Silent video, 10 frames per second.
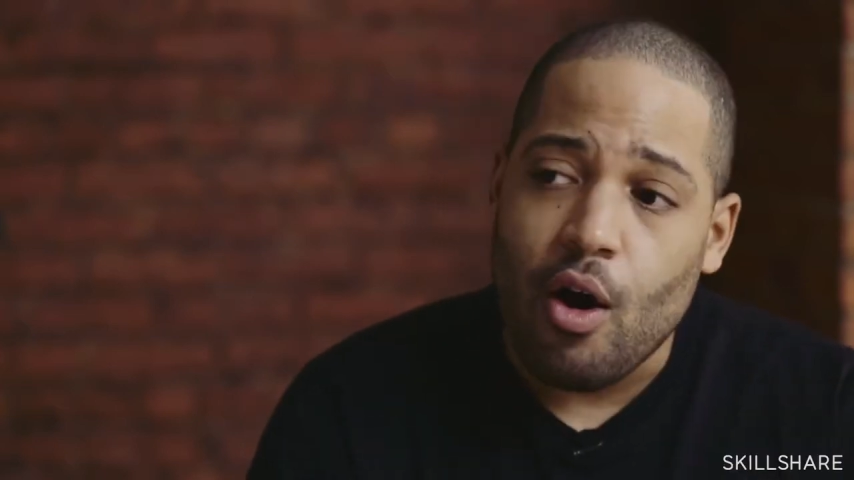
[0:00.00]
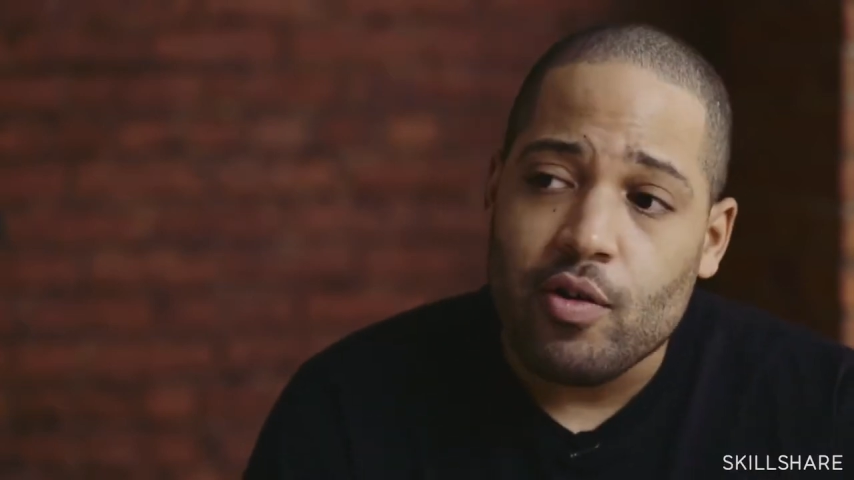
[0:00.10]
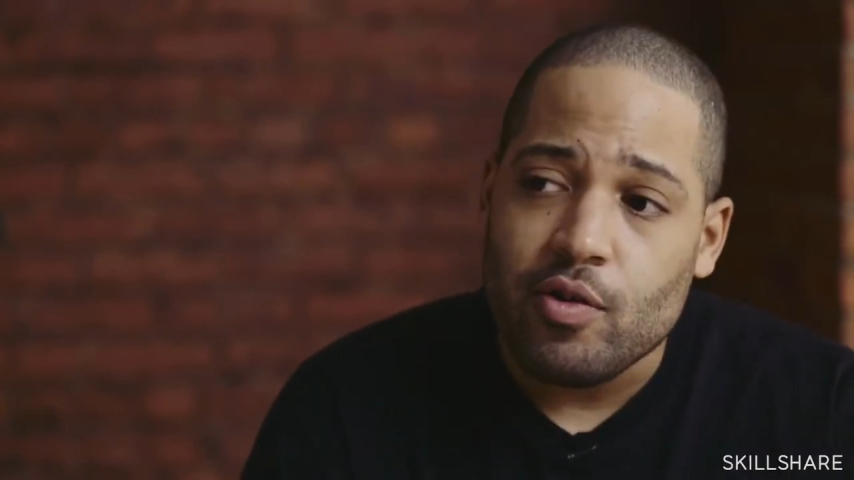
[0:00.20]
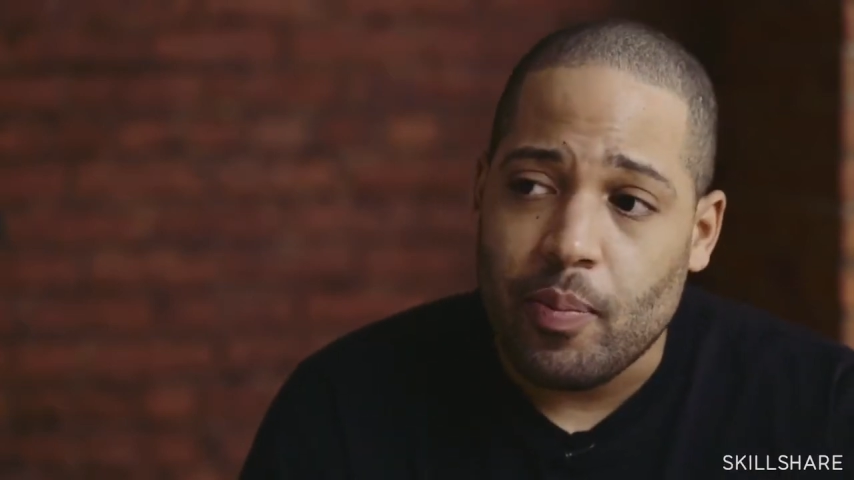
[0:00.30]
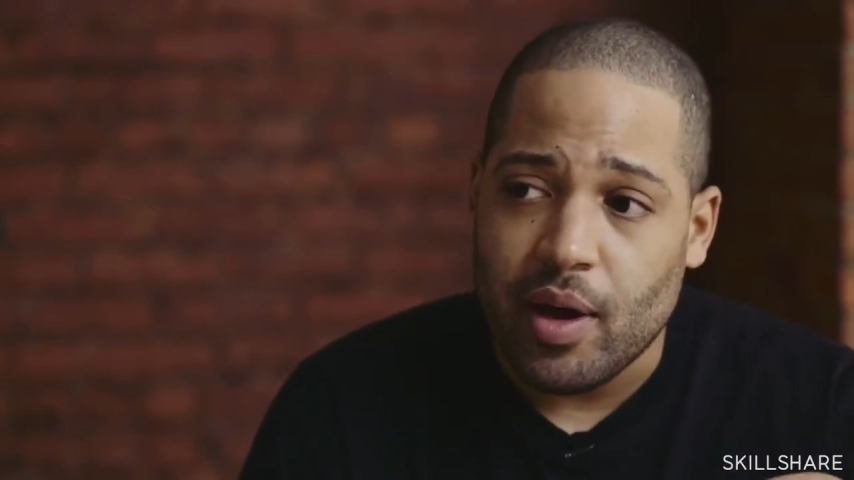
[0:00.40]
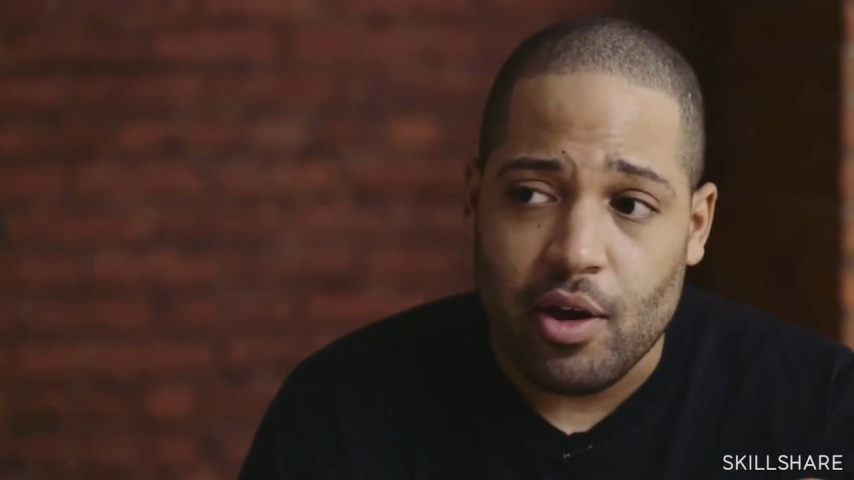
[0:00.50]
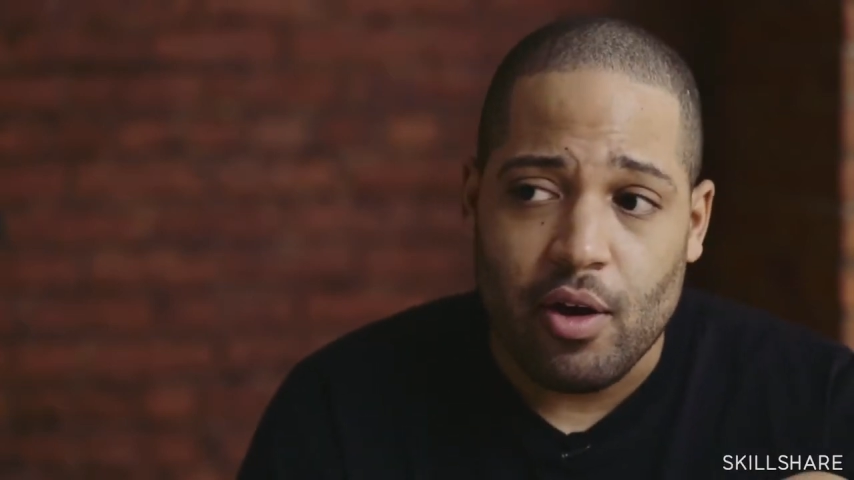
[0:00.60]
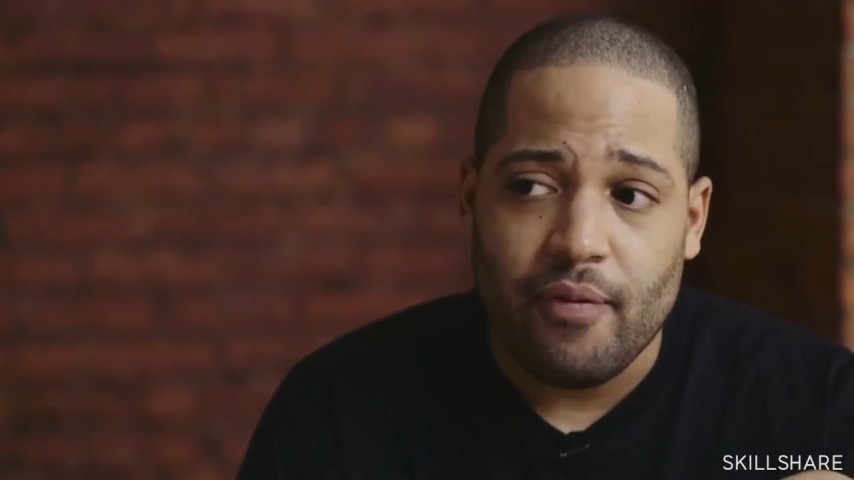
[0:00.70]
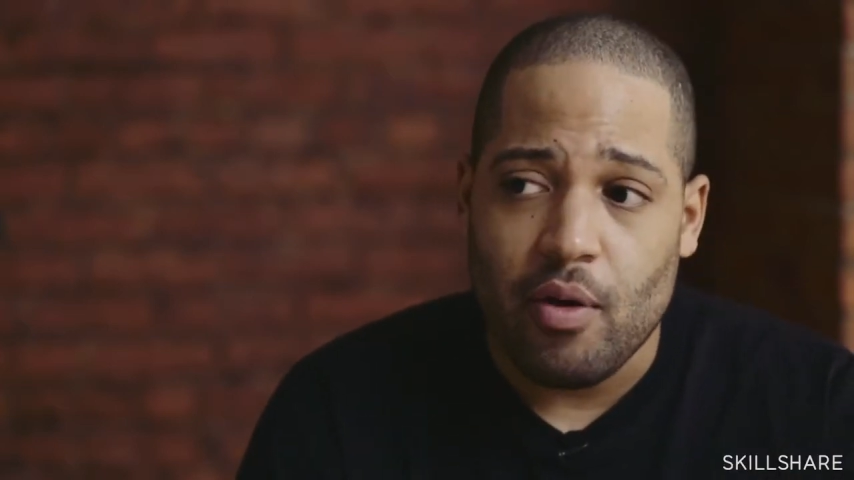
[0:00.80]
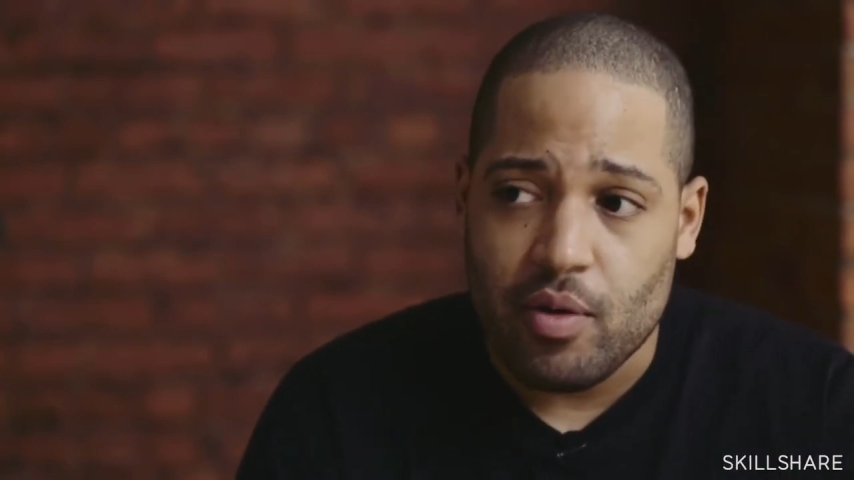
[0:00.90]
also picking
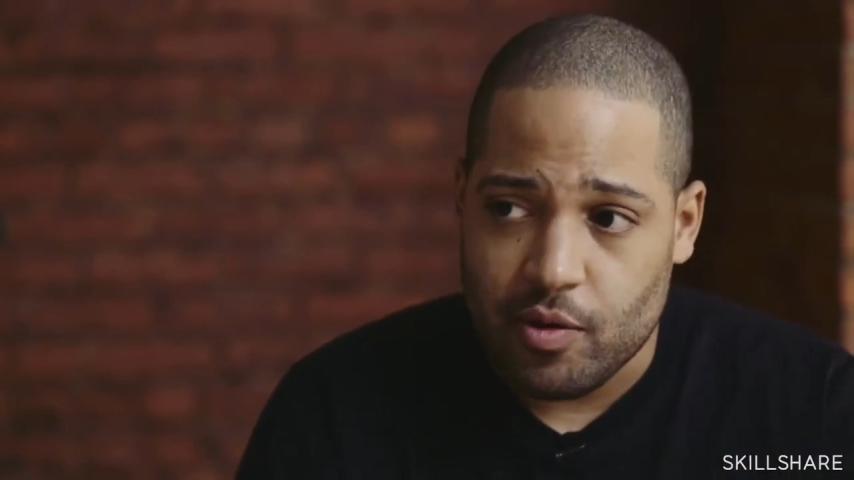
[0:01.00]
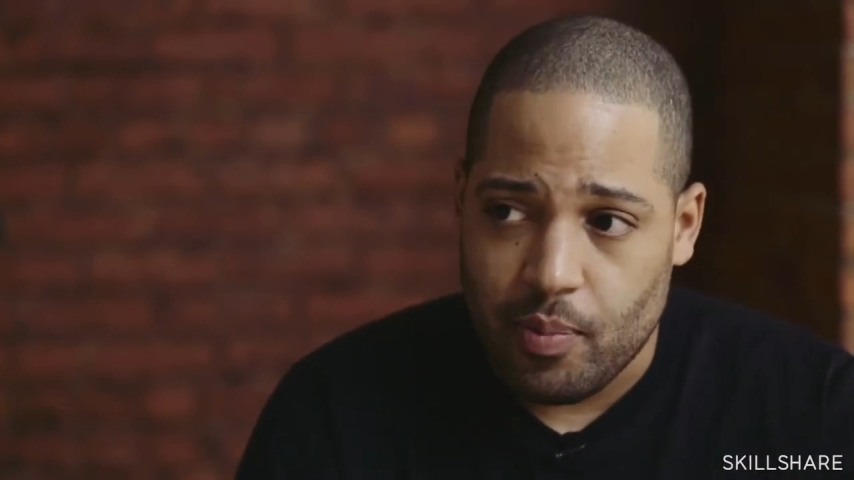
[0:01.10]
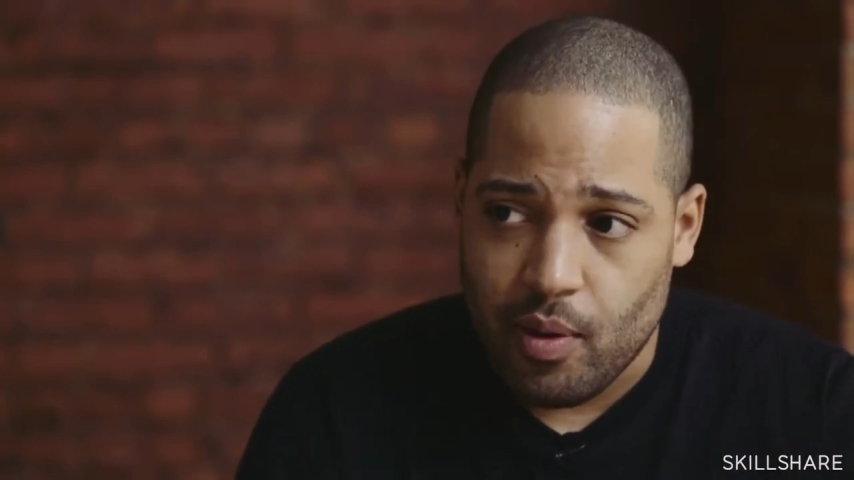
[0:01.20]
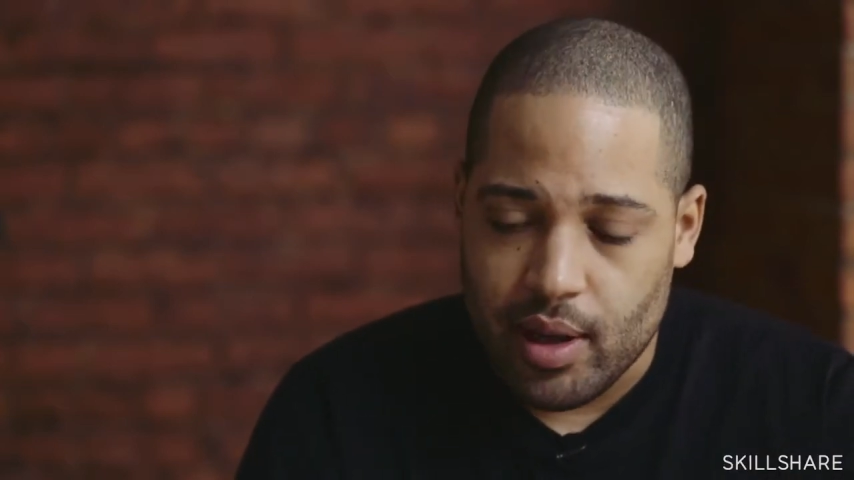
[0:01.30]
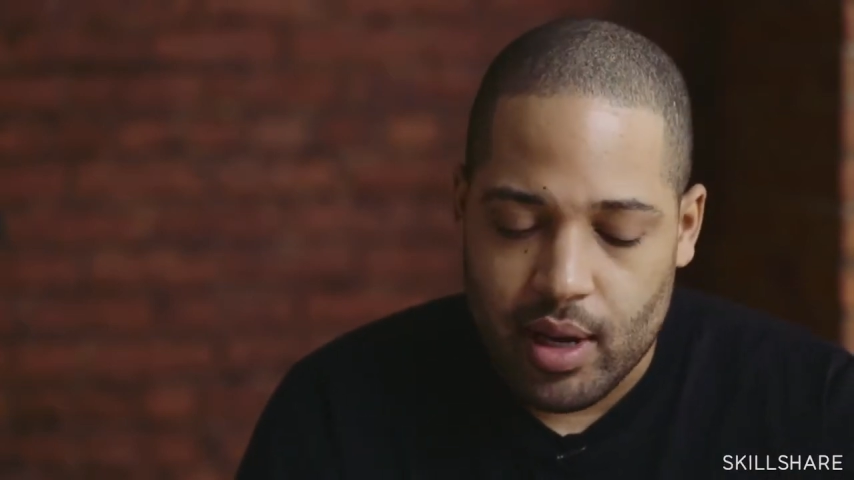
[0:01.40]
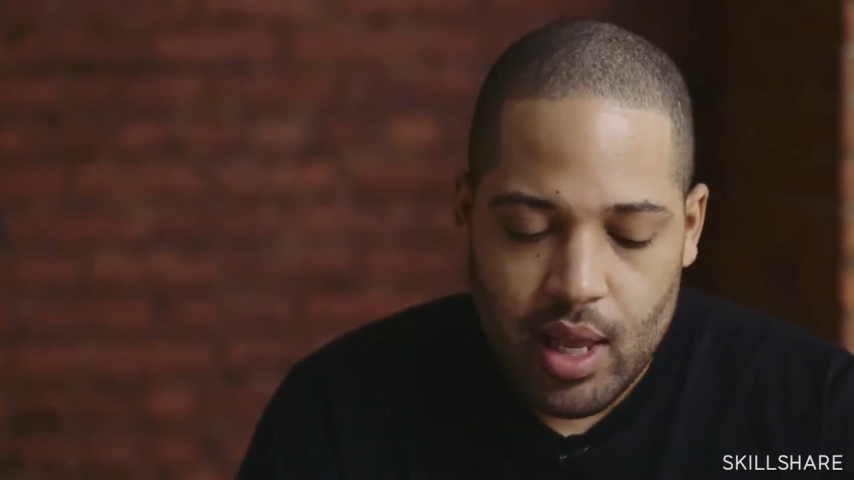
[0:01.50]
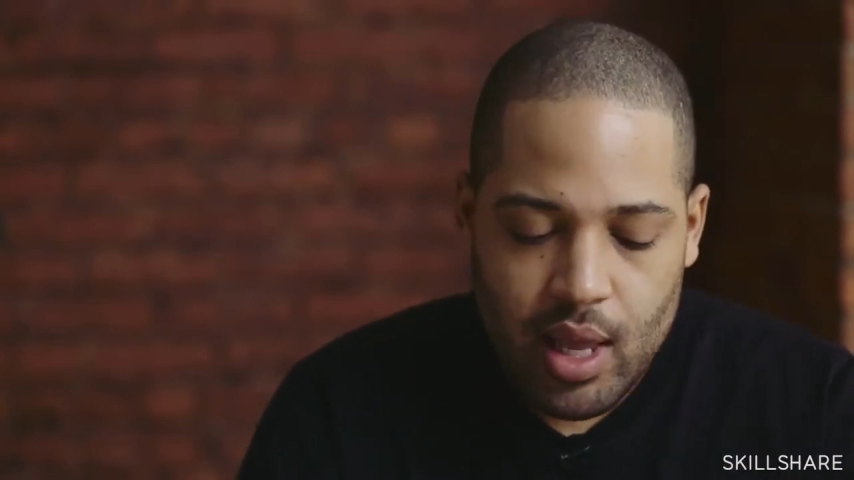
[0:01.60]
your focus point.